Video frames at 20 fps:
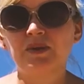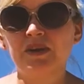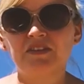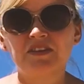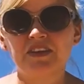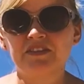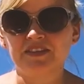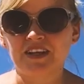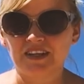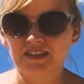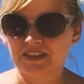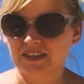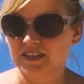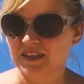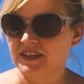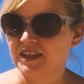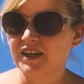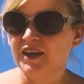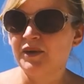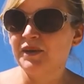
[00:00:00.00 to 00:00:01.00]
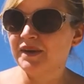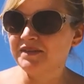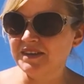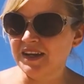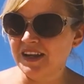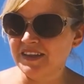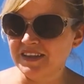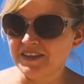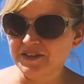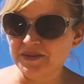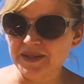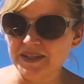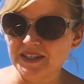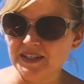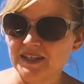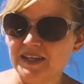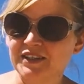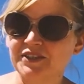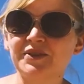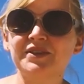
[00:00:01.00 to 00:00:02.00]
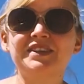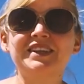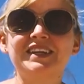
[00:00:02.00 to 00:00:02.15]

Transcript: we haven't even had anything. We haven't had anything to eat today. So I